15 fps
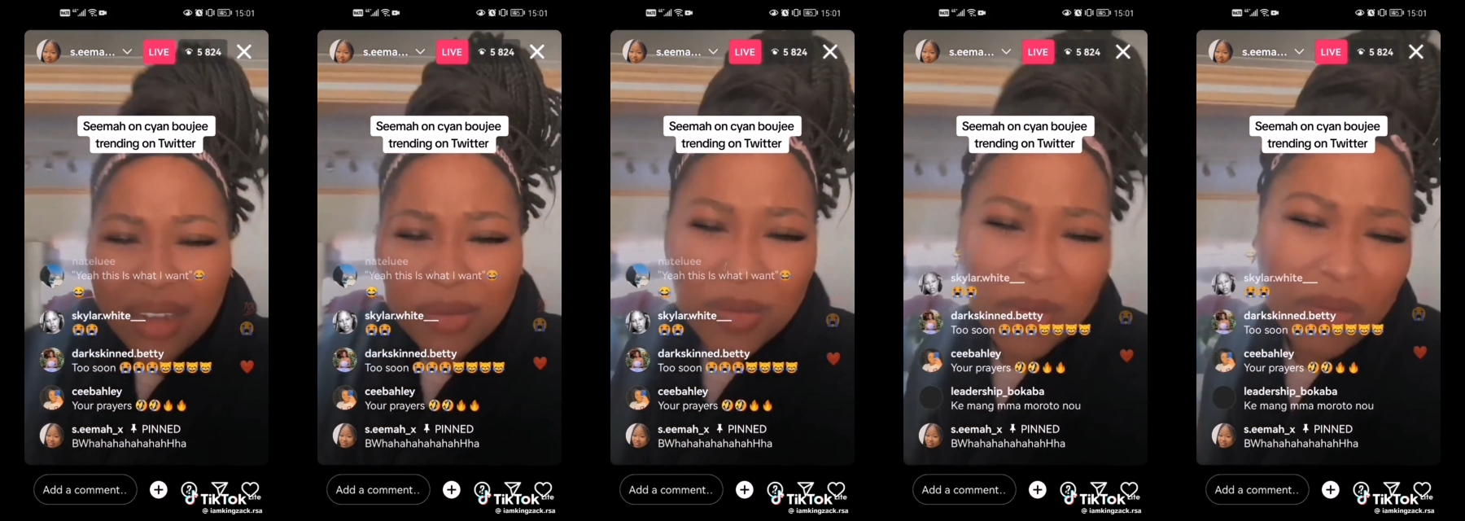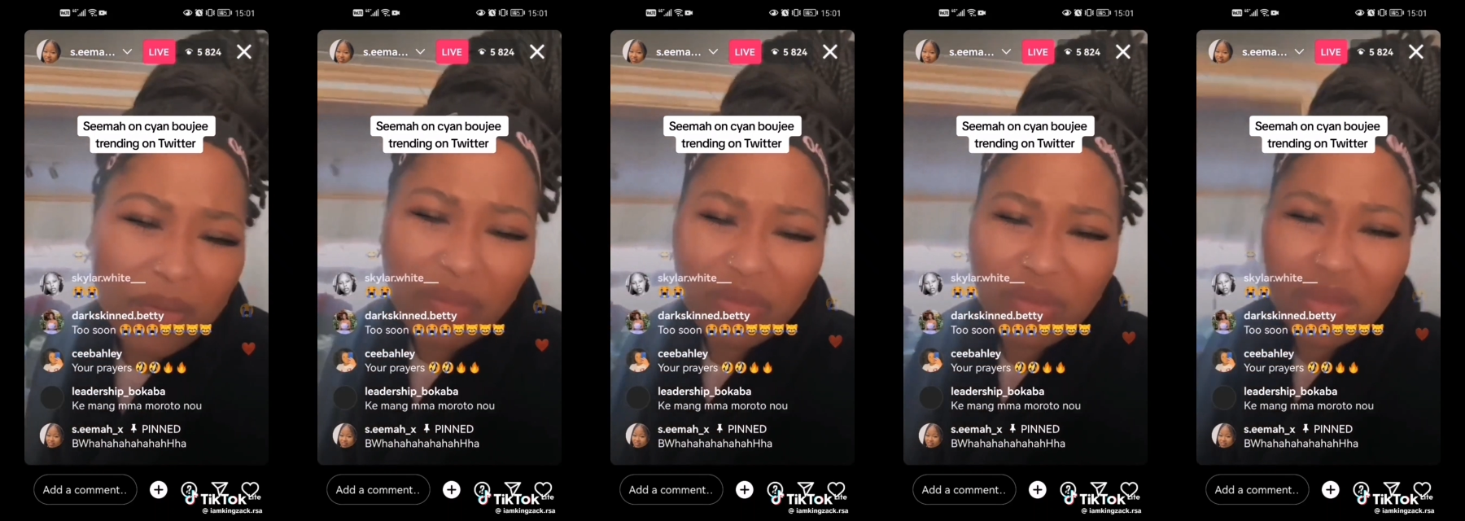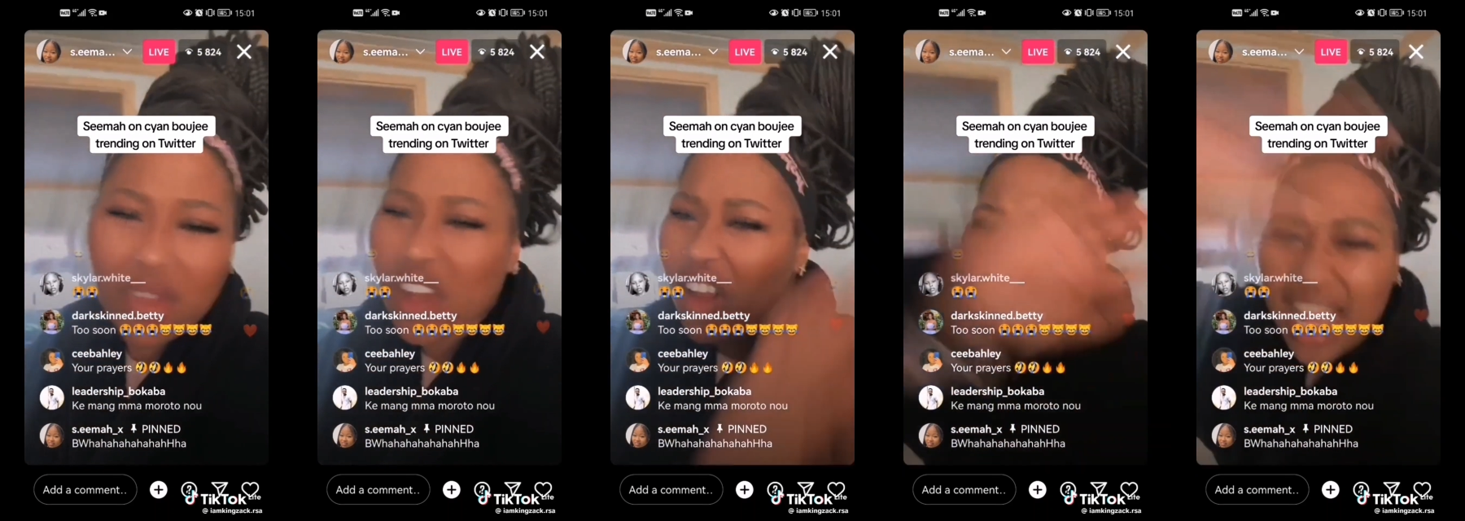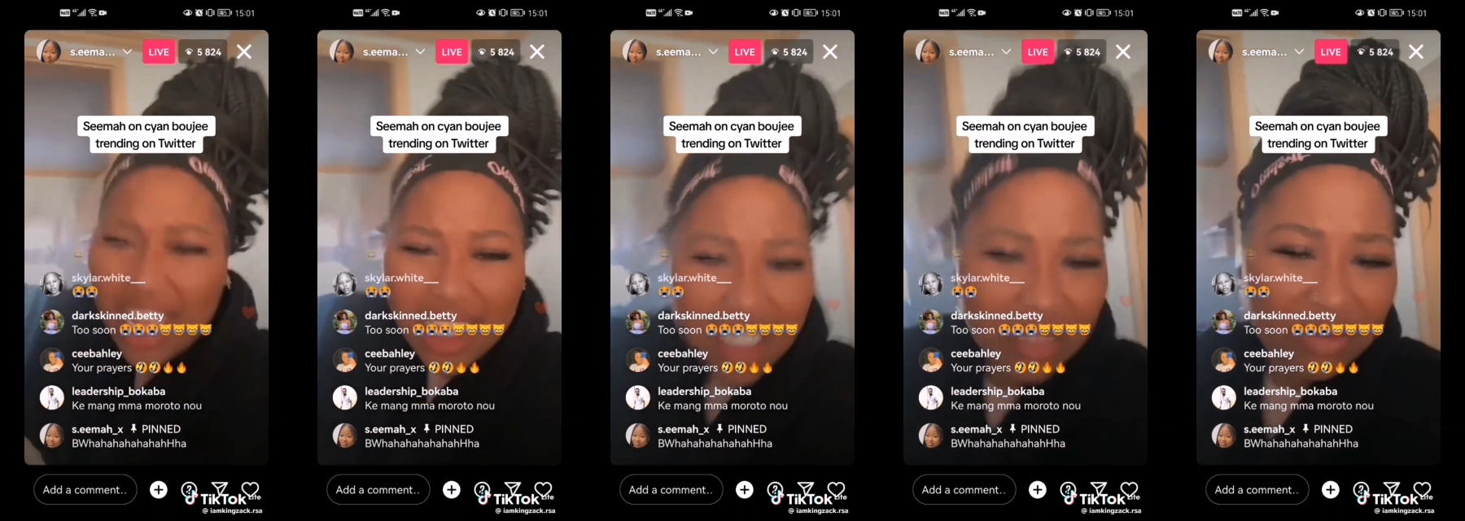You're lying!
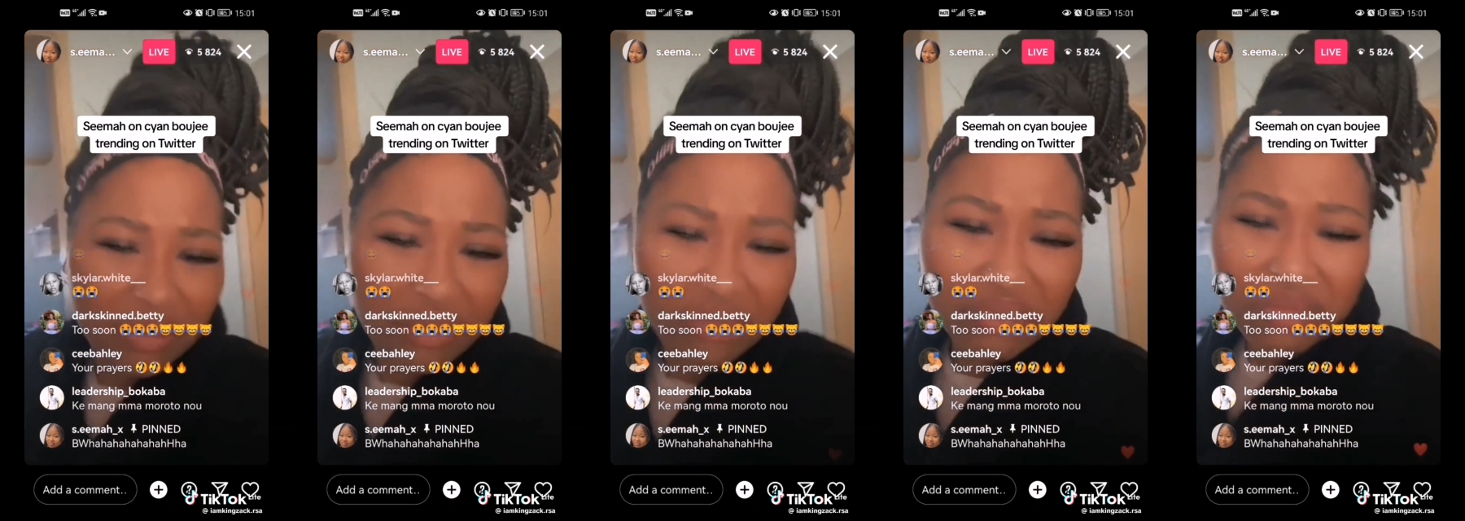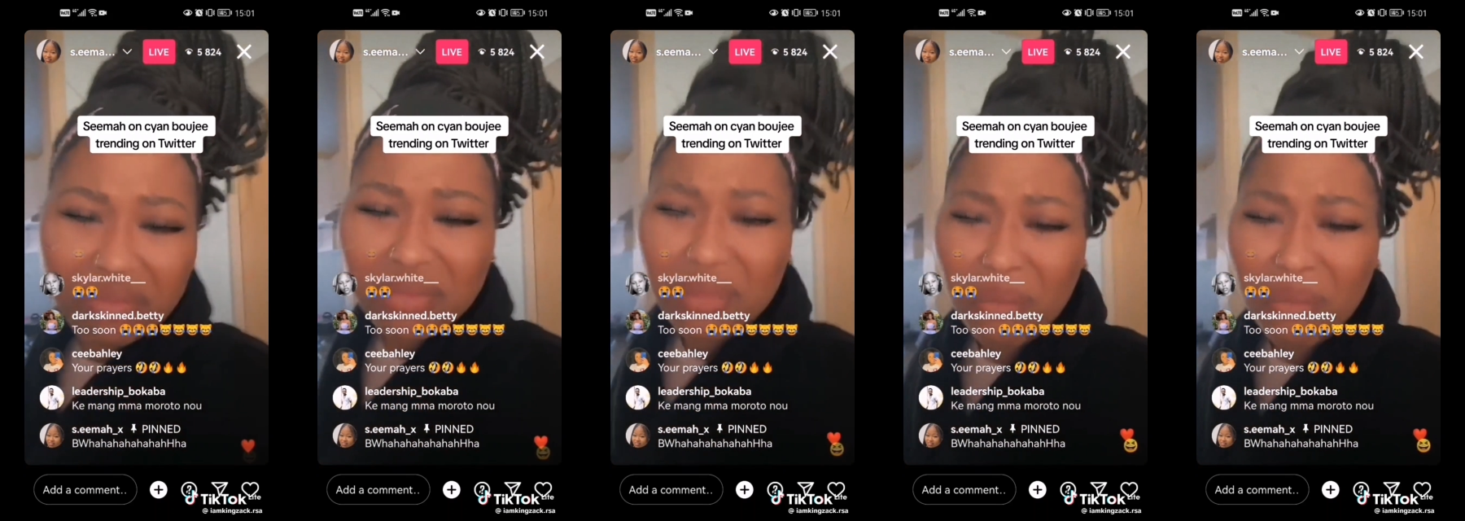You're lying!